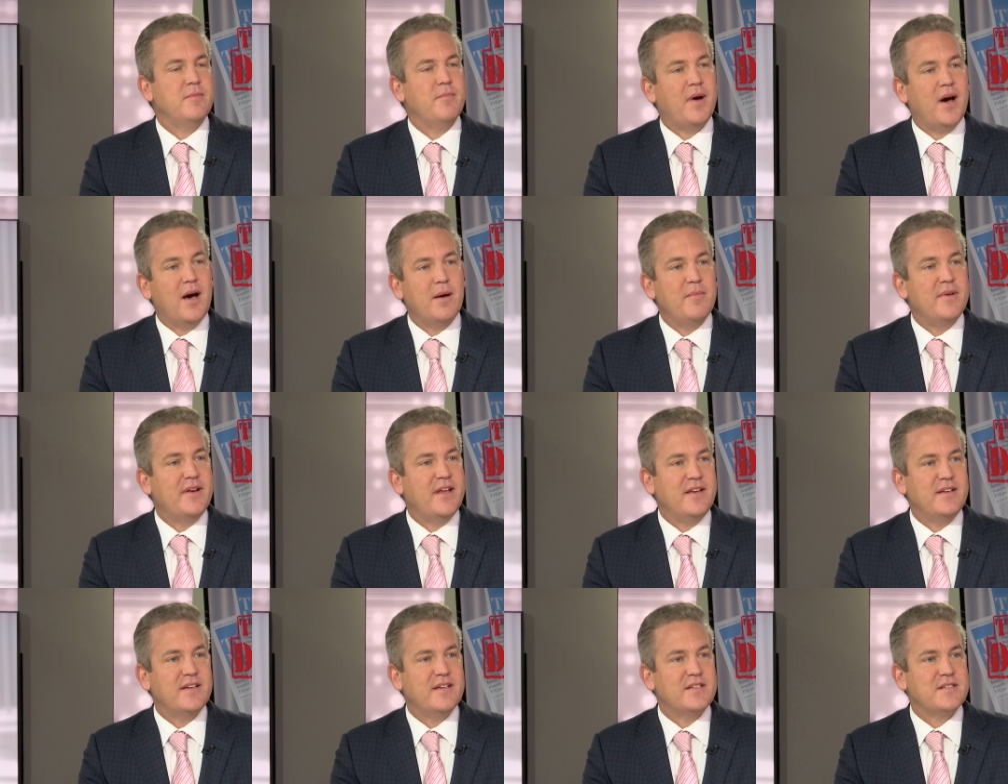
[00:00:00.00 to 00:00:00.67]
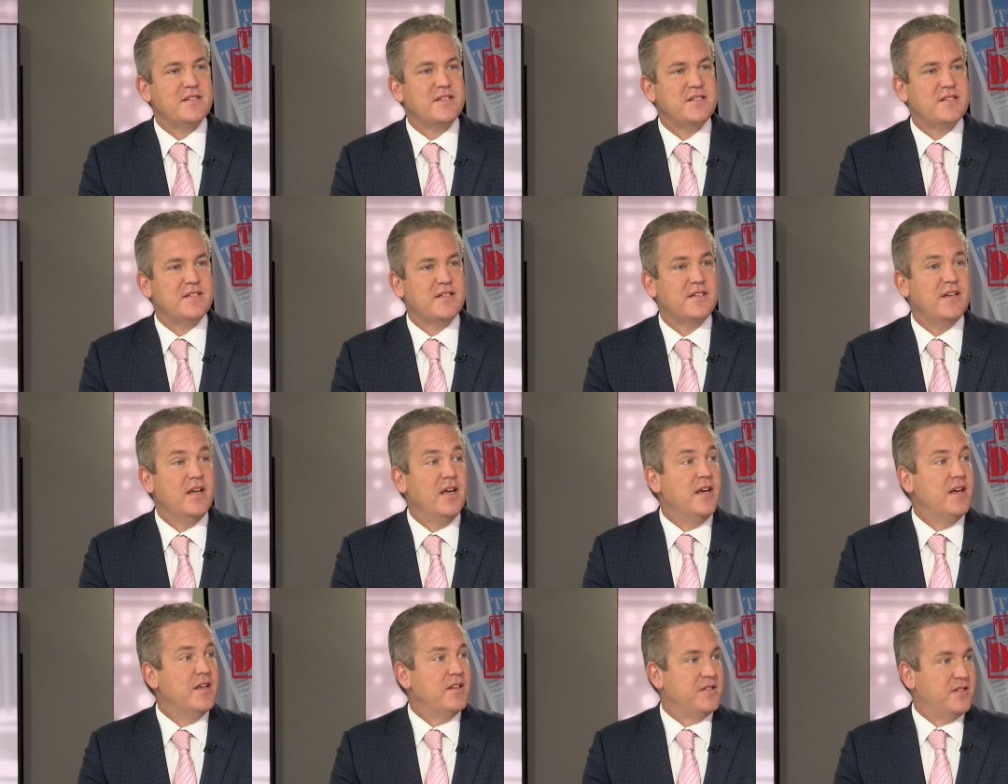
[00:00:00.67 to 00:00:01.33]
and Bob Menendez has said
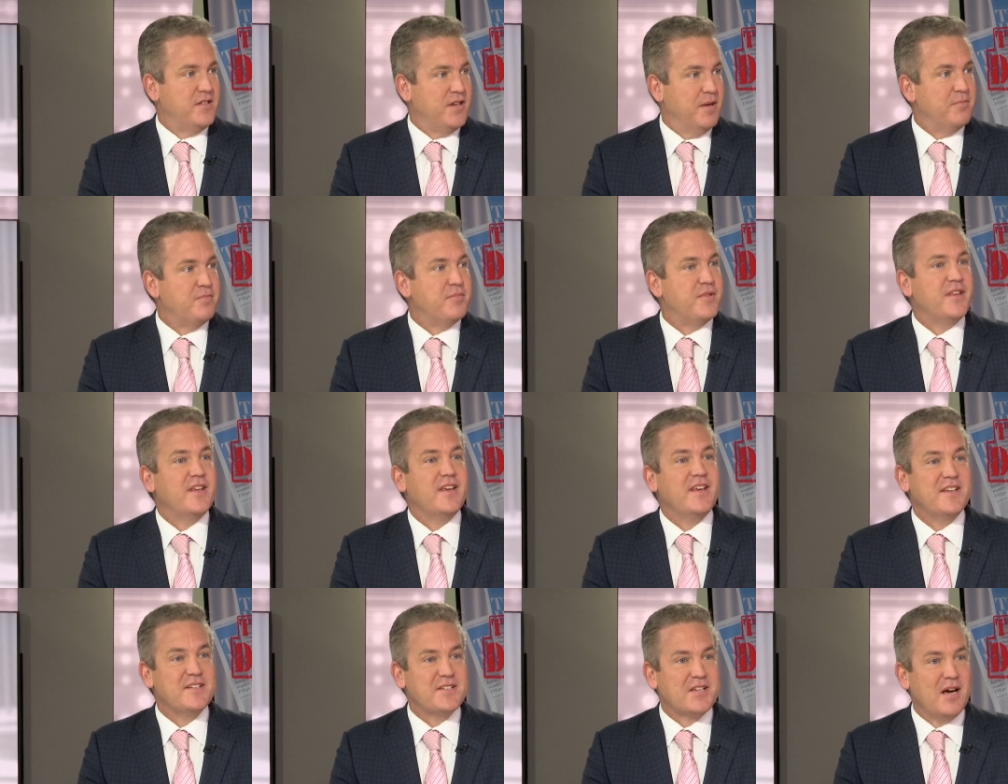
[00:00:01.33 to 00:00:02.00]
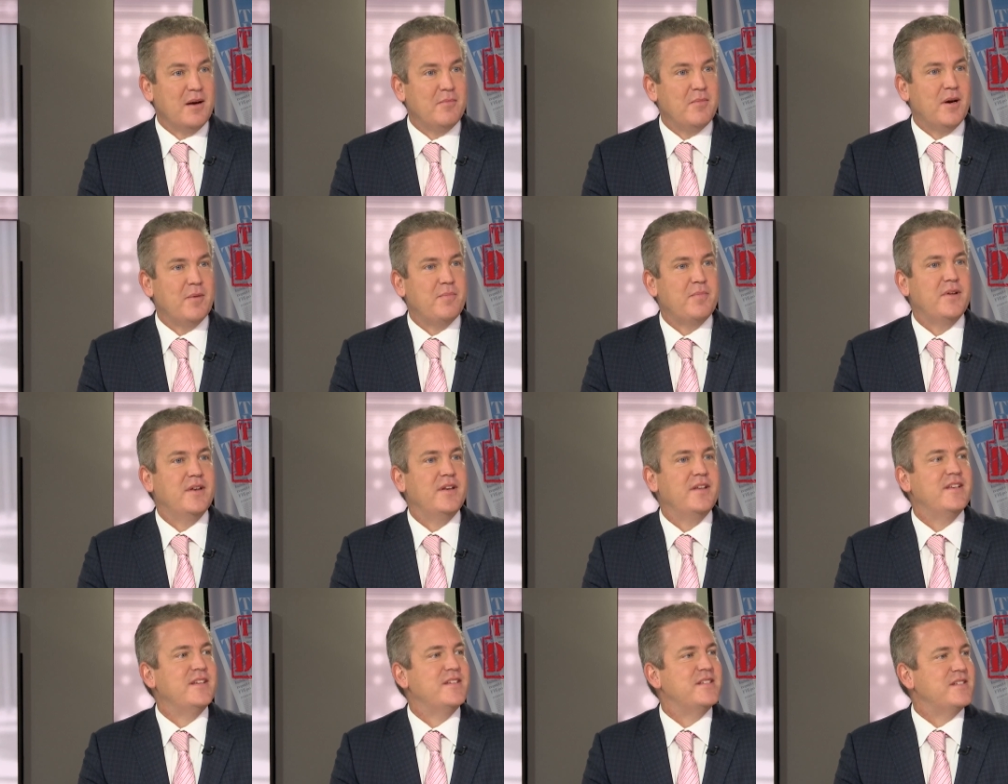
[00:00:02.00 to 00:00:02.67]
something has come up
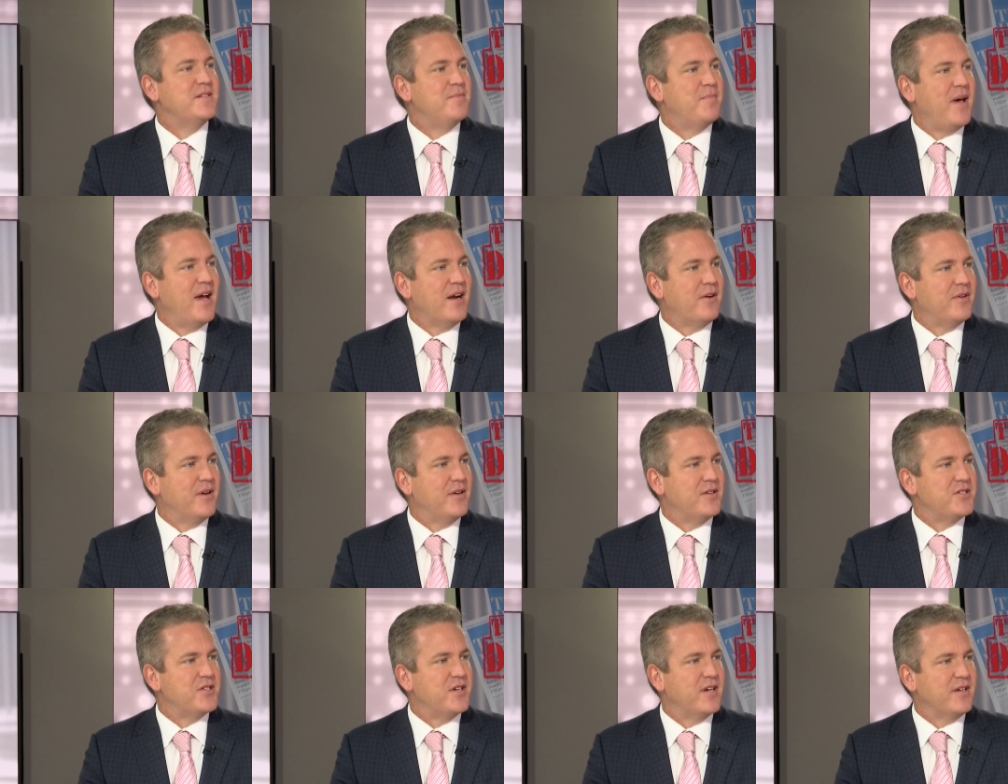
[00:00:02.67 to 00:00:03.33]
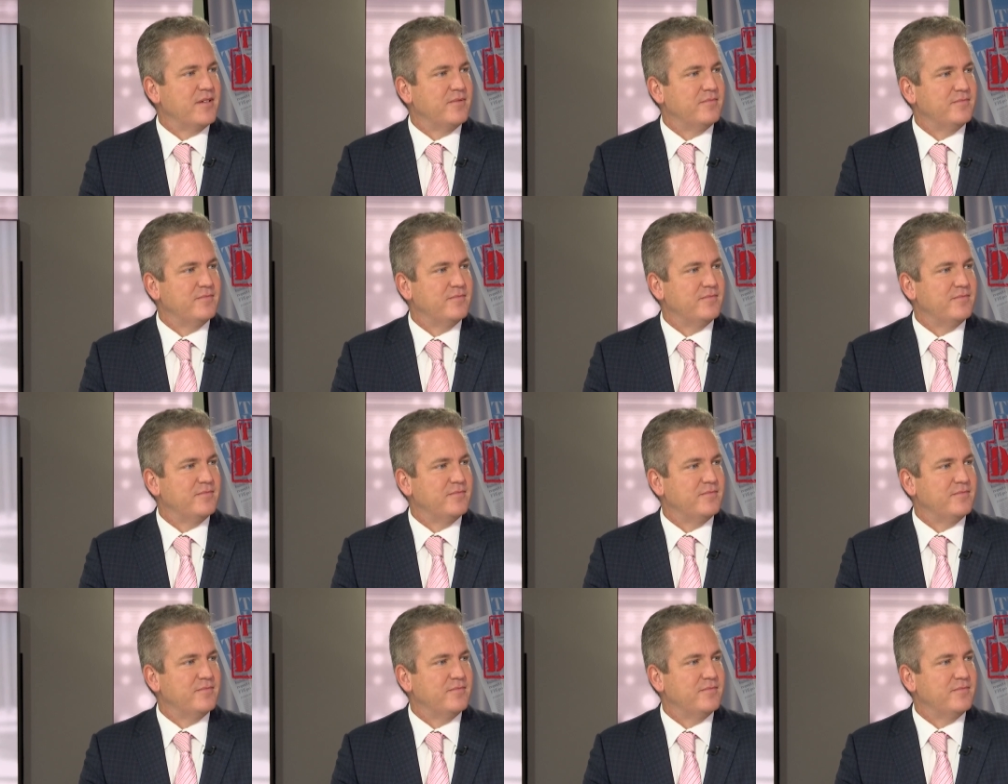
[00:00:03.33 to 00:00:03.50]
in his background well, check.